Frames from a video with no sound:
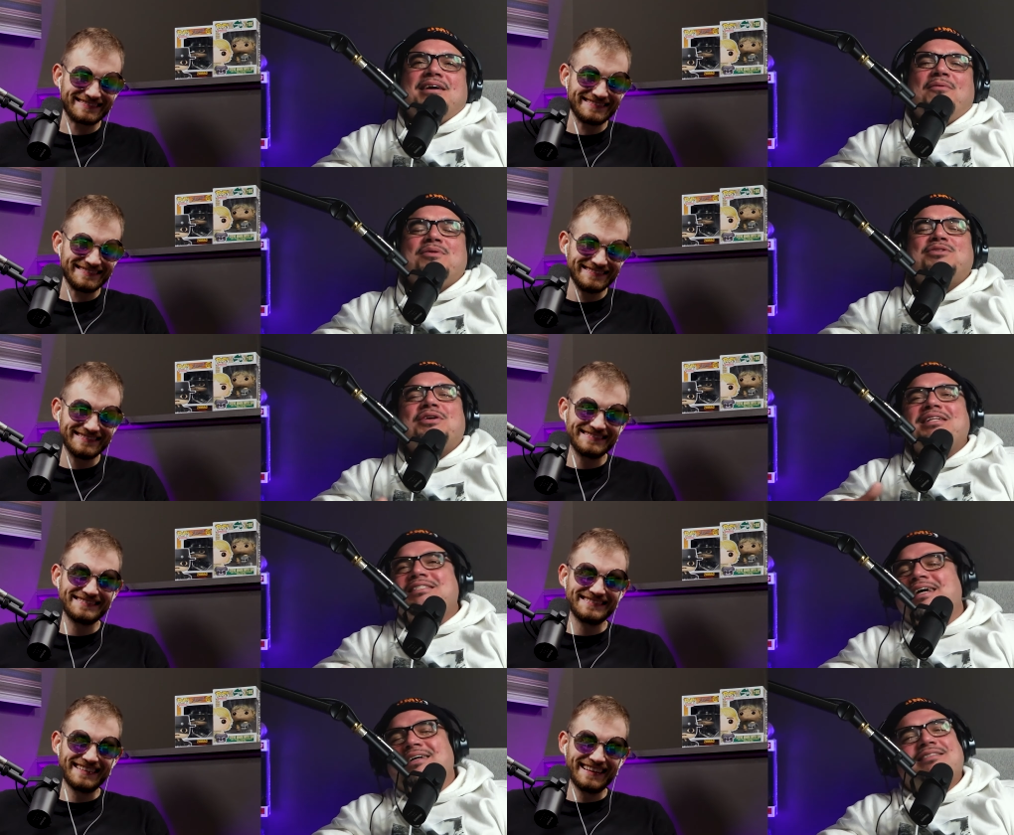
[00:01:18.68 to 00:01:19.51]
Speaker 1: I was
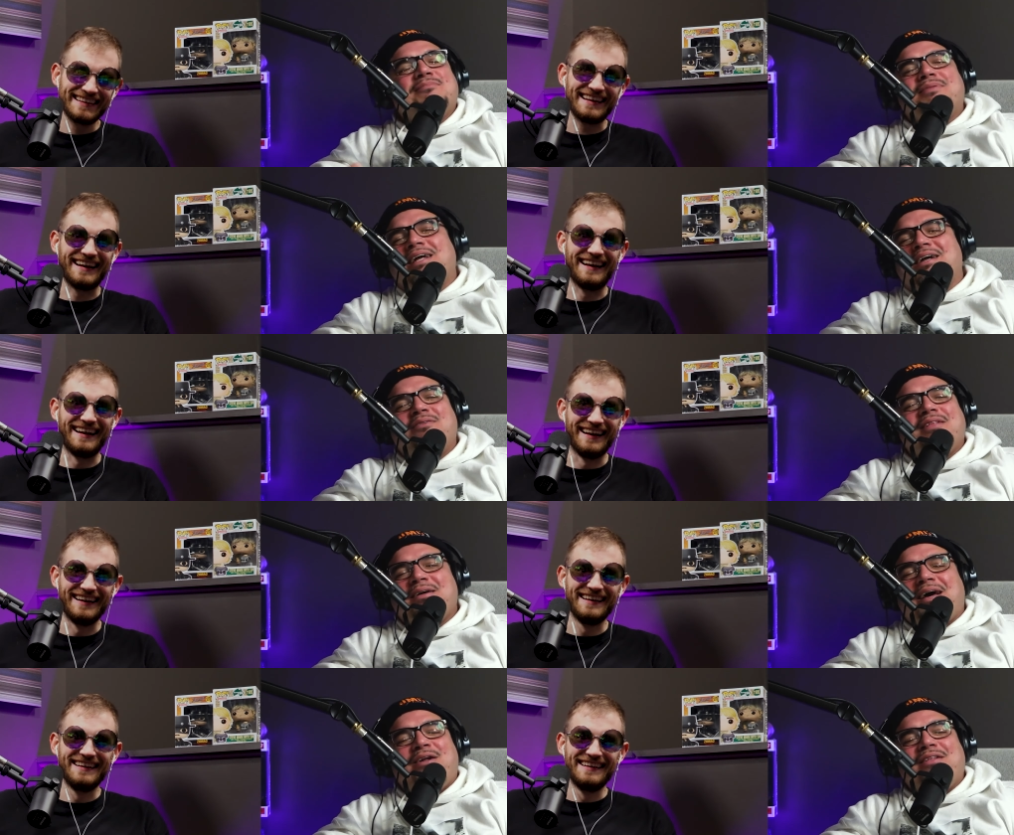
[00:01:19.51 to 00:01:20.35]
going to text them, but I don't
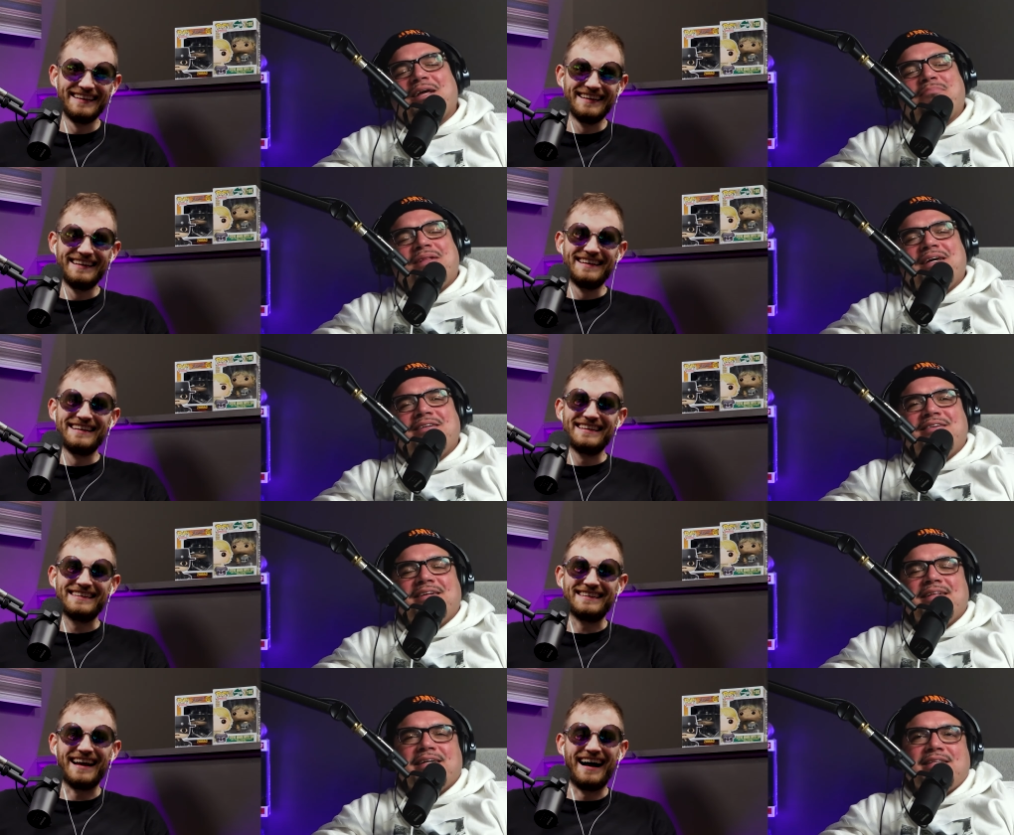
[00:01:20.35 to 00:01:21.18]
uh, like I don't like playing
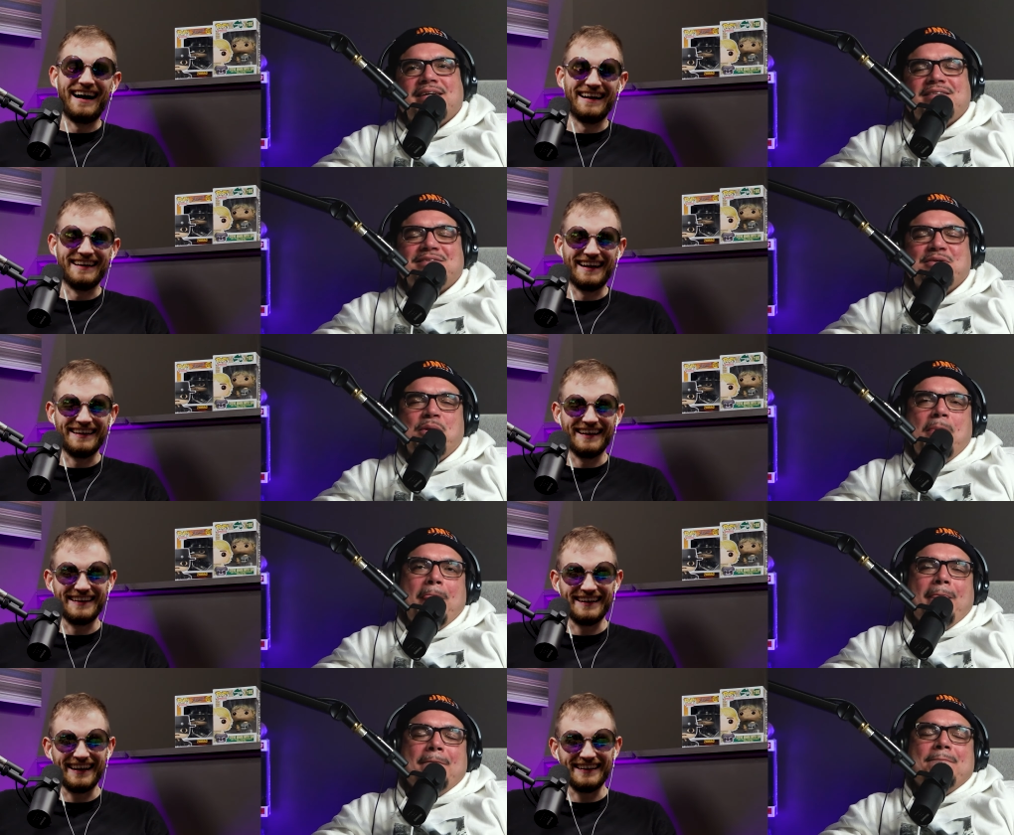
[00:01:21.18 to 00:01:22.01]
dirty like nah, that. So.
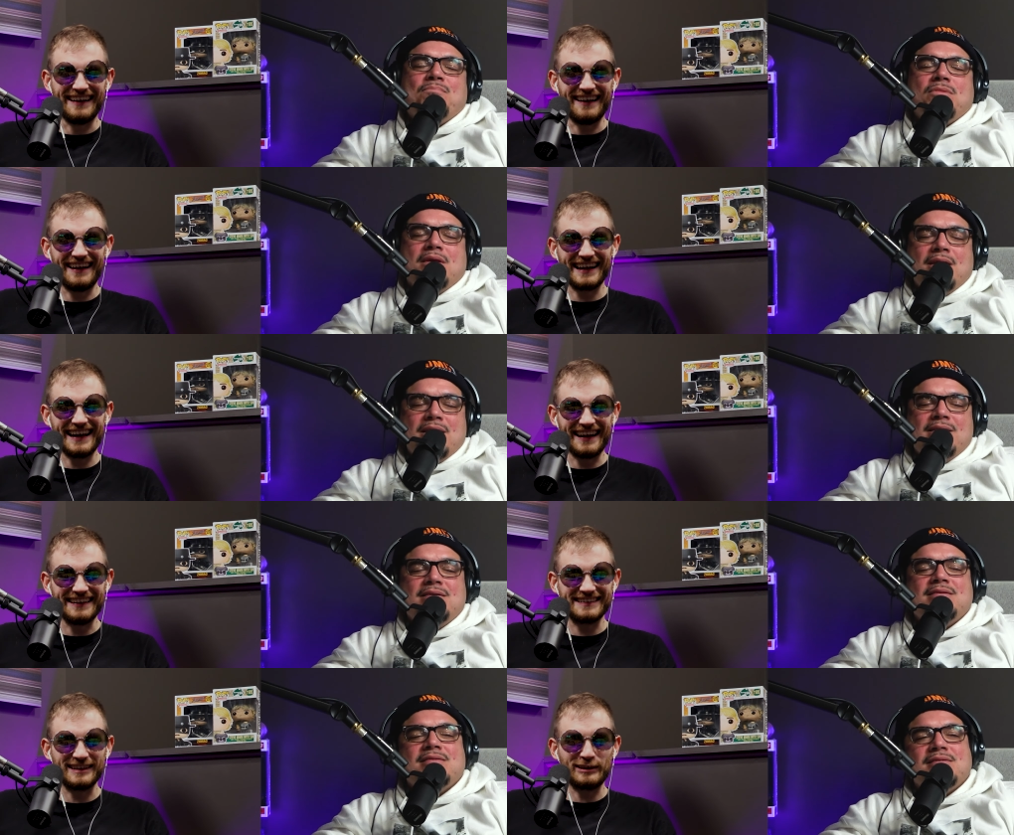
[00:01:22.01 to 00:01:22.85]
No,
Speaker 2: no, no, no, no. I
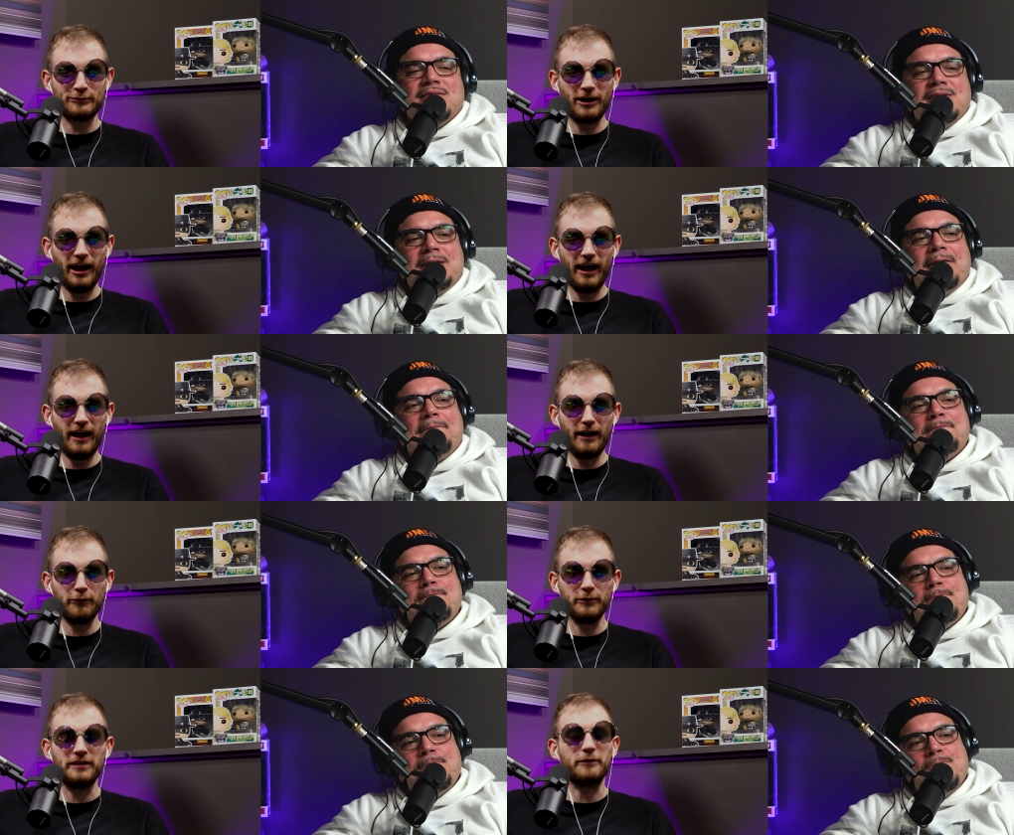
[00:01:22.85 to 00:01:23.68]
get it. So
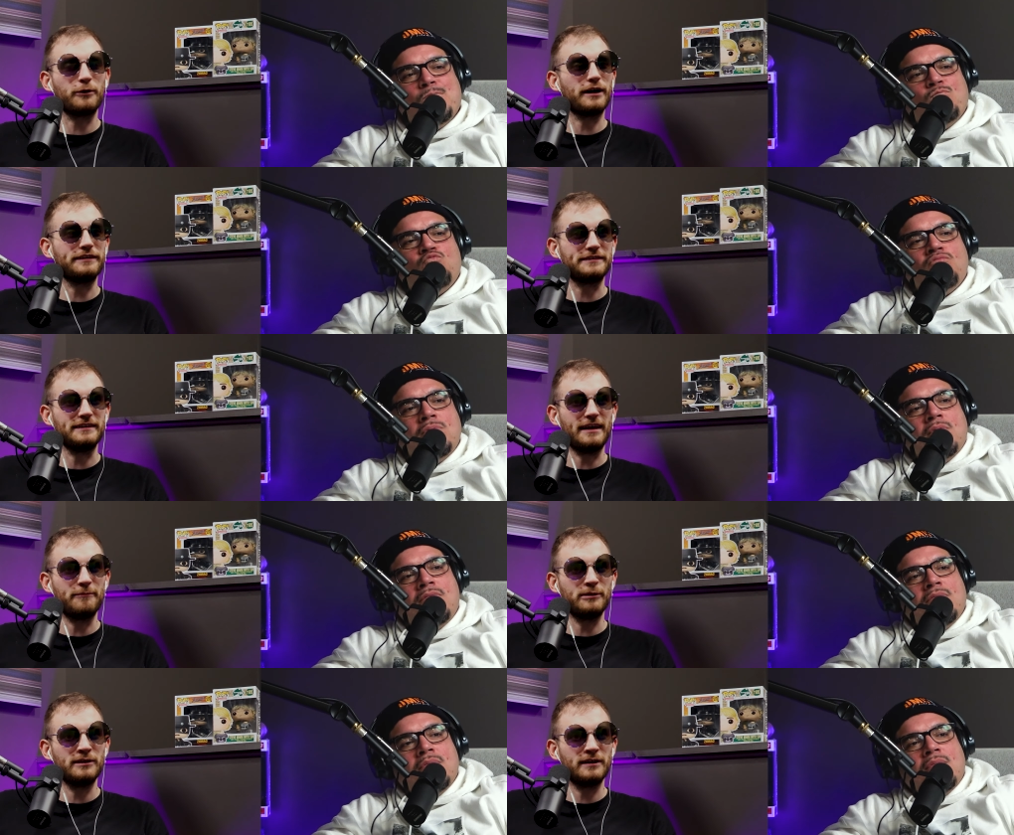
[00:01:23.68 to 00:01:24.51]
uh, we think we're going to
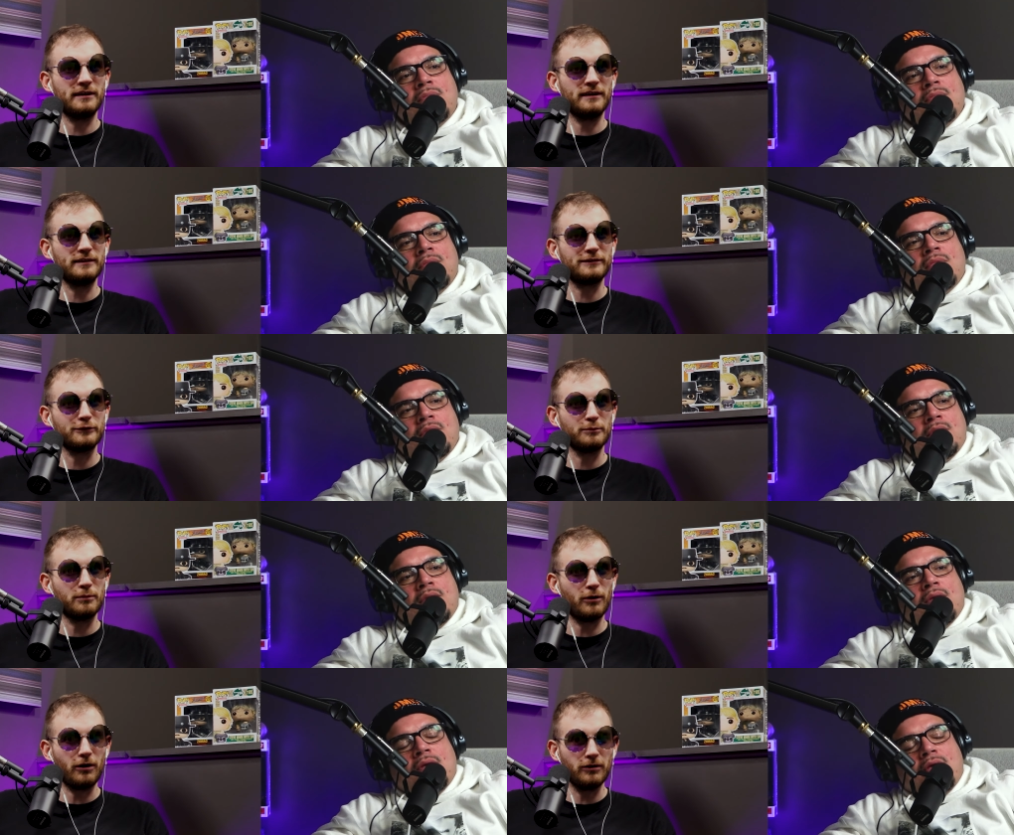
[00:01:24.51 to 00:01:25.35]
see them in the
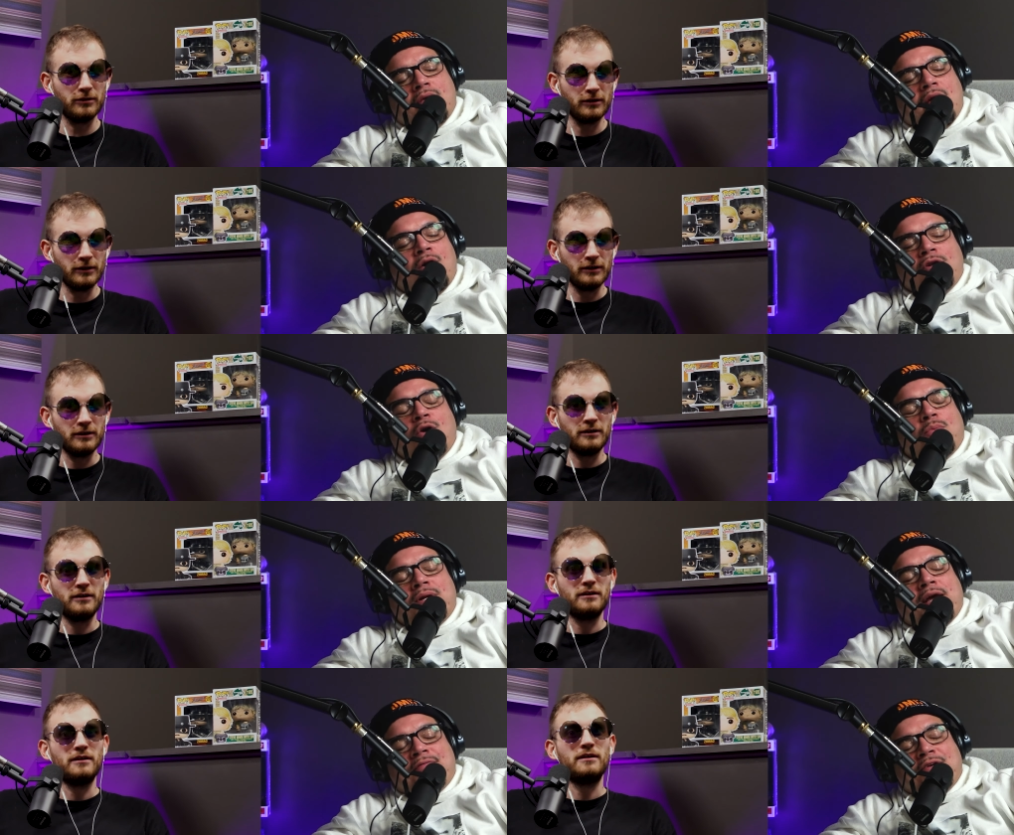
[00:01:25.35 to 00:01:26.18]
Super Bowl. Yeah.
Speaker 1: Oh
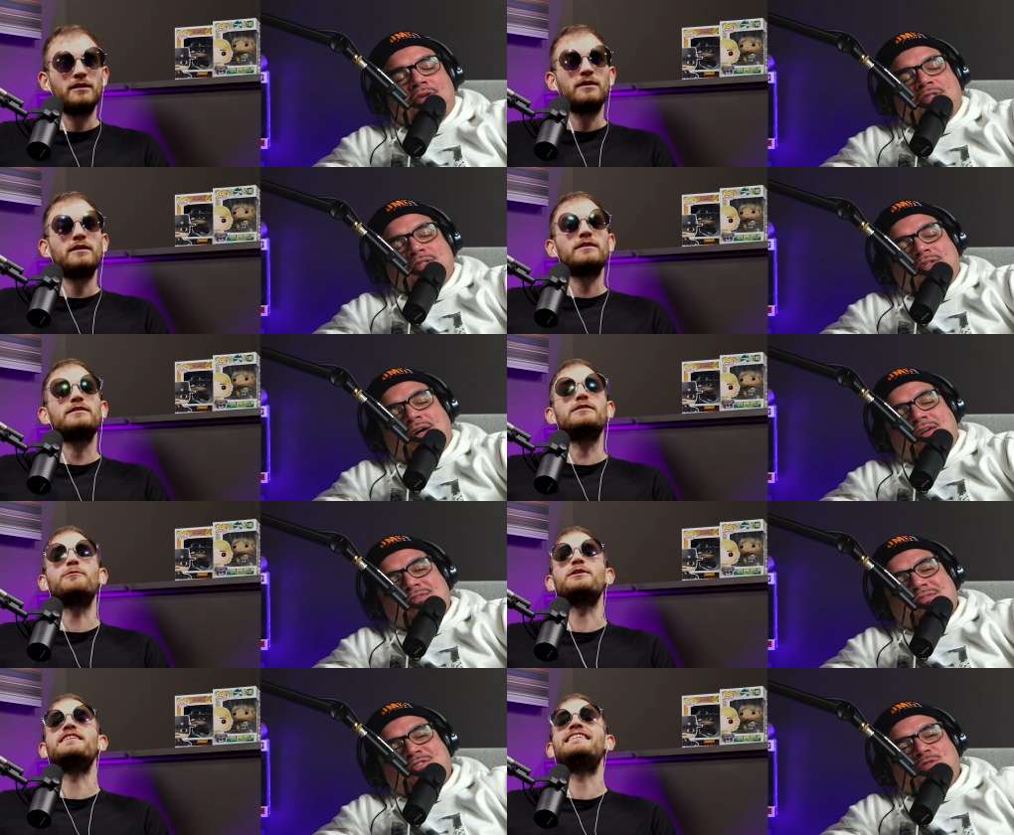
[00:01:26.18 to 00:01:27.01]
no, we're definitely going to see the
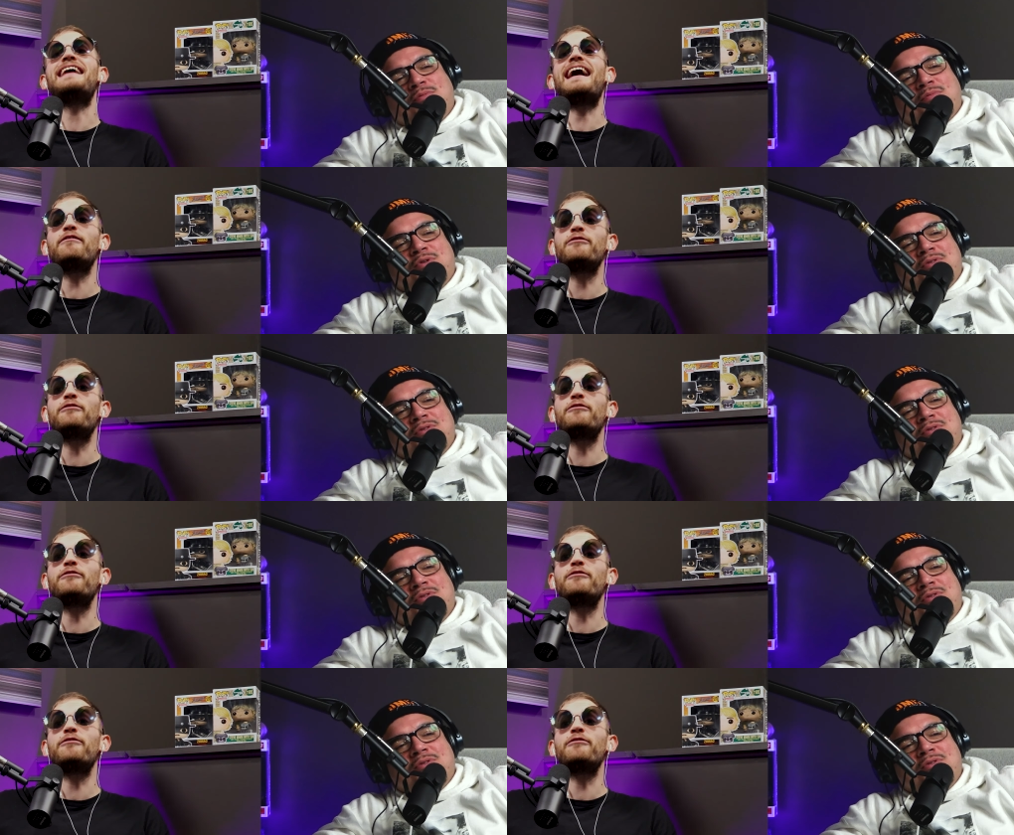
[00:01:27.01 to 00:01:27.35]
Niners we're the Super Bowl. We're